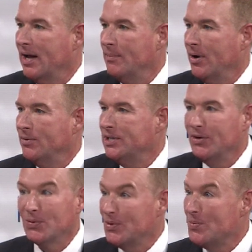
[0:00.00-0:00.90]
I'm out
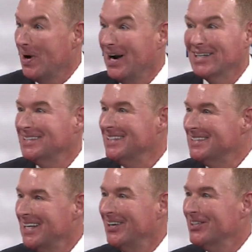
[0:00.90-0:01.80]
dealing with the buyers and the
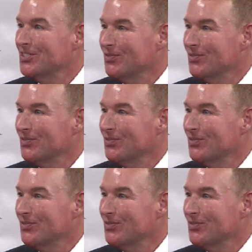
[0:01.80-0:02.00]
sellers,